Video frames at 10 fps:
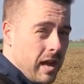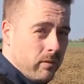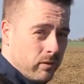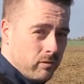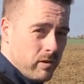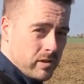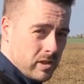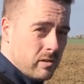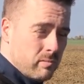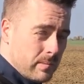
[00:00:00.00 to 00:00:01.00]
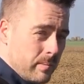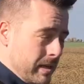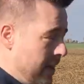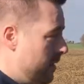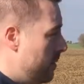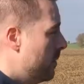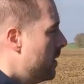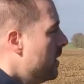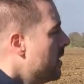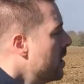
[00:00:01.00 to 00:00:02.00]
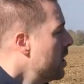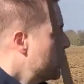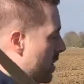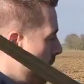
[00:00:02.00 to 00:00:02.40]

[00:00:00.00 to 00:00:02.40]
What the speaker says: counter thrust and you'll probably hit them. So